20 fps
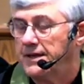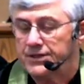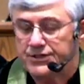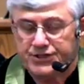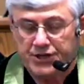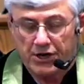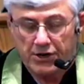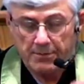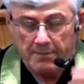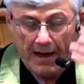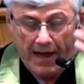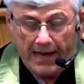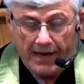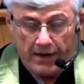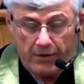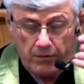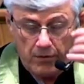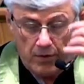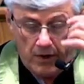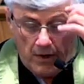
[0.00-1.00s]

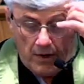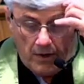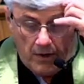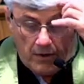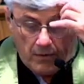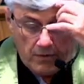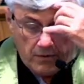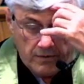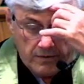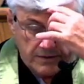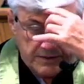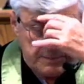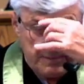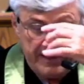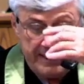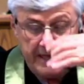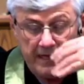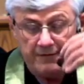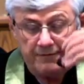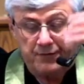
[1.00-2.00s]
Jeremiah,
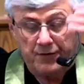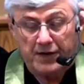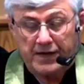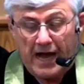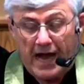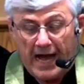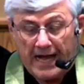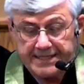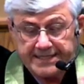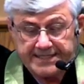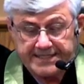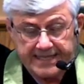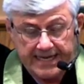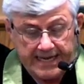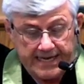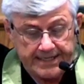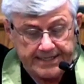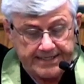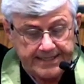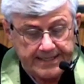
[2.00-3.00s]
speaking for God,
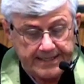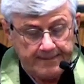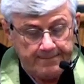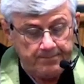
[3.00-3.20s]
says,